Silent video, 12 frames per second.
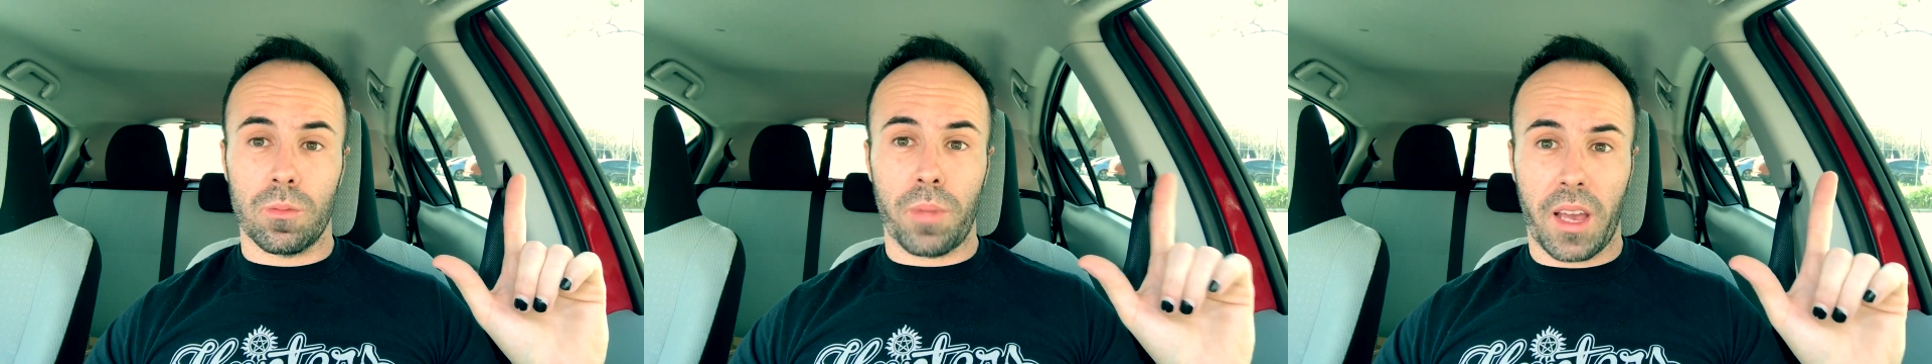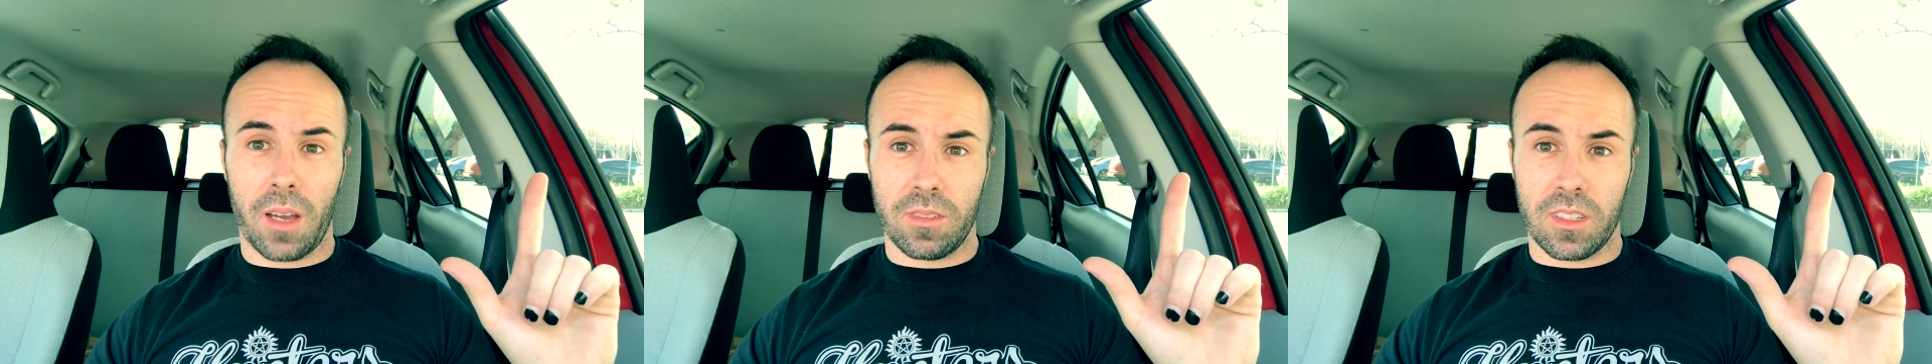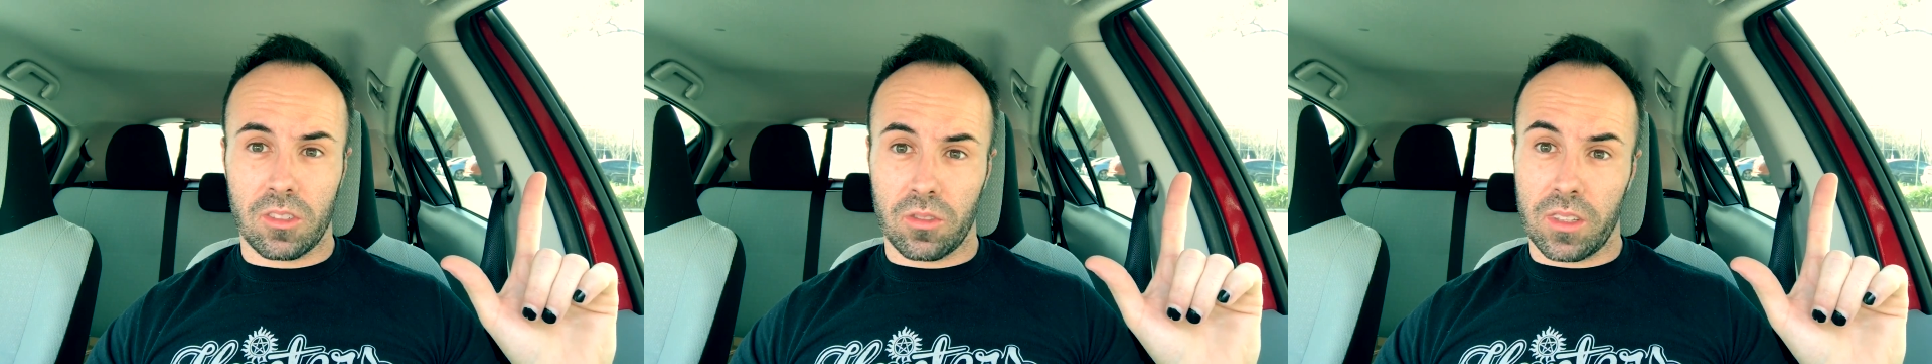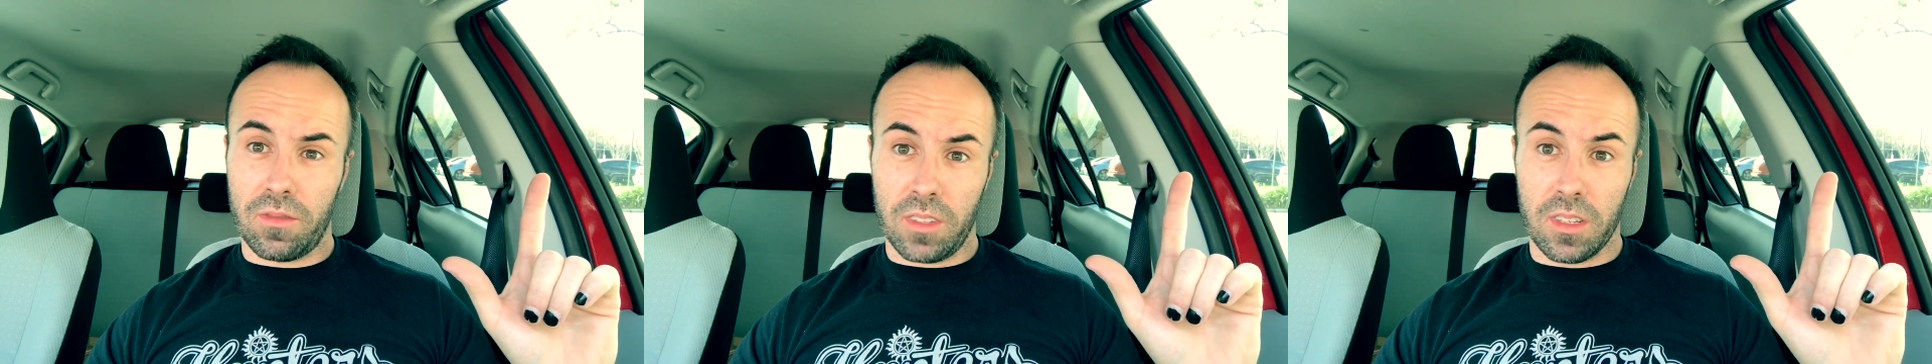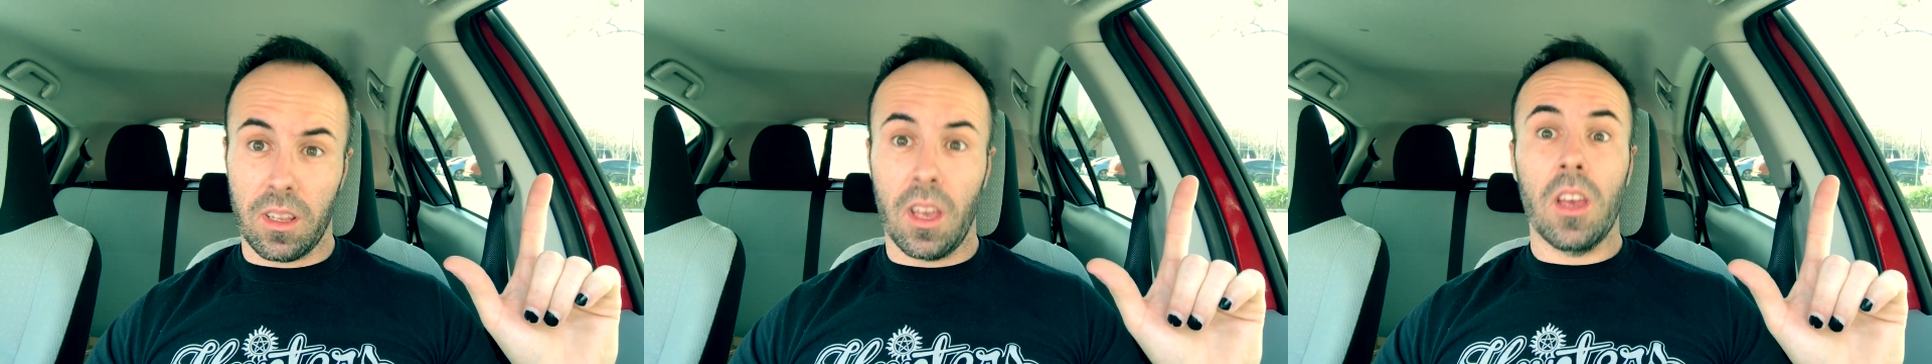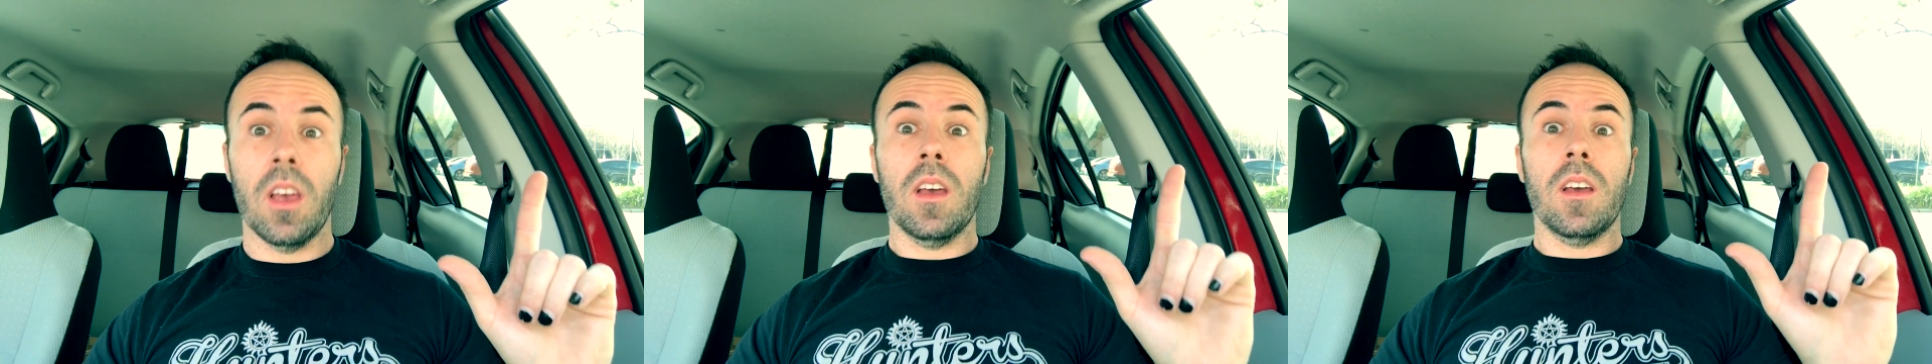poundage lifted.
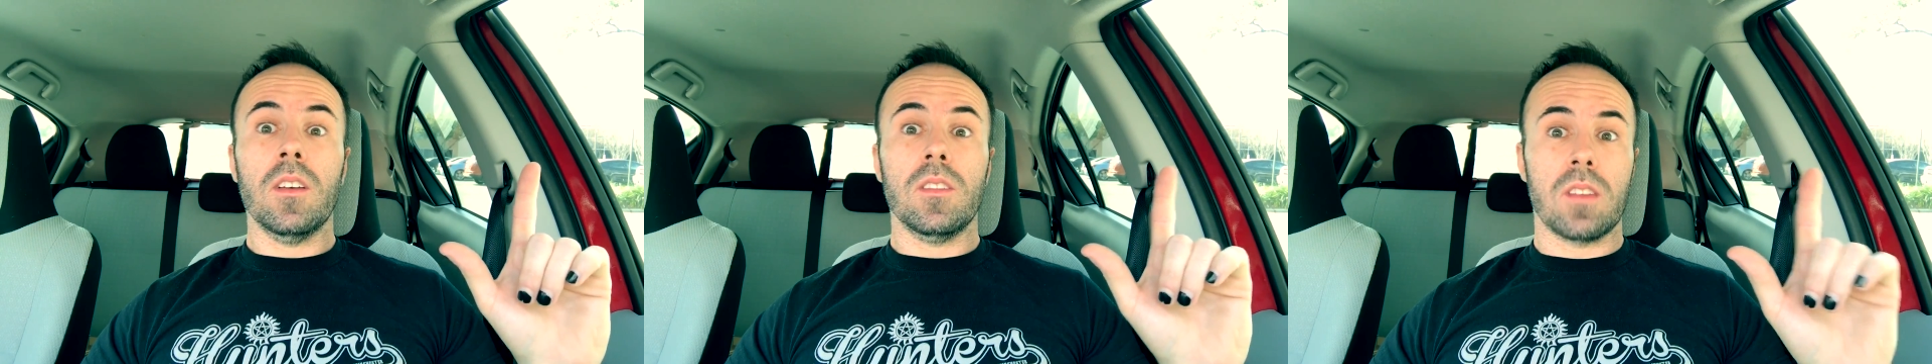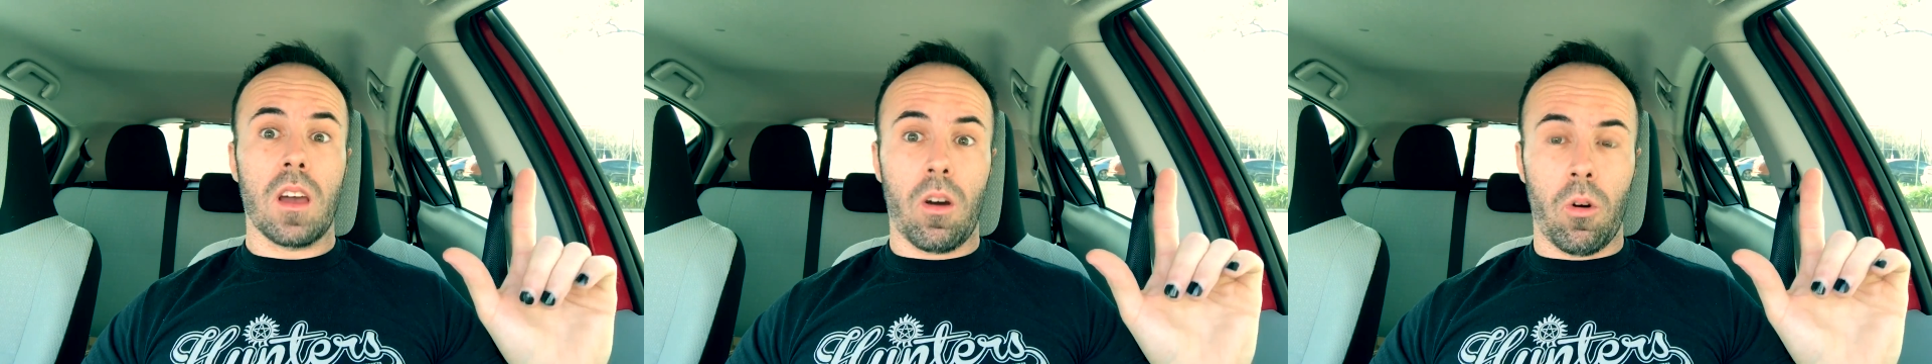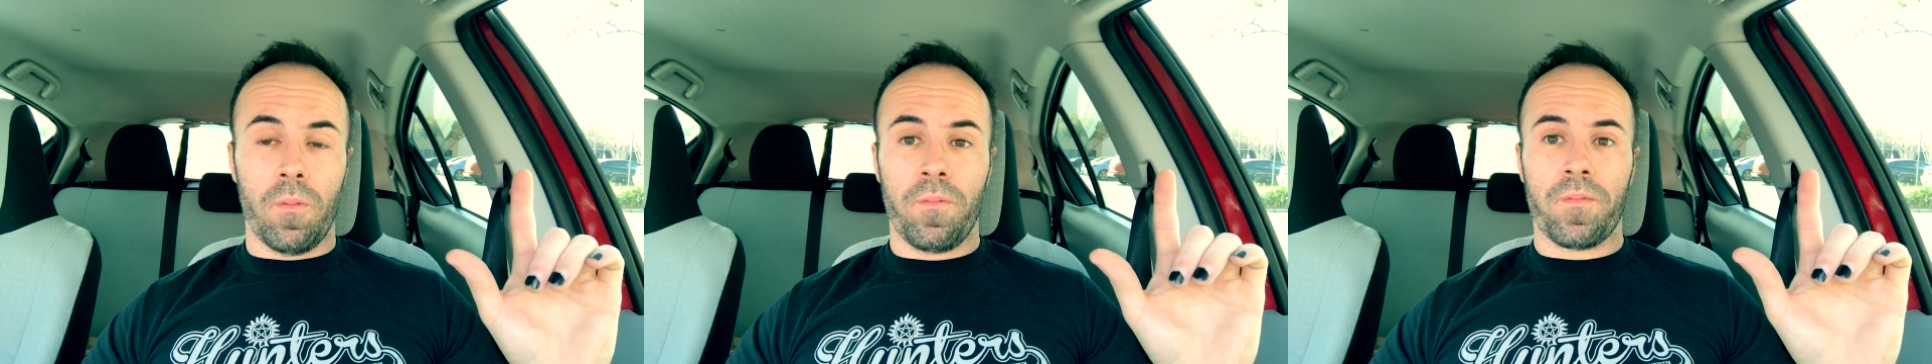So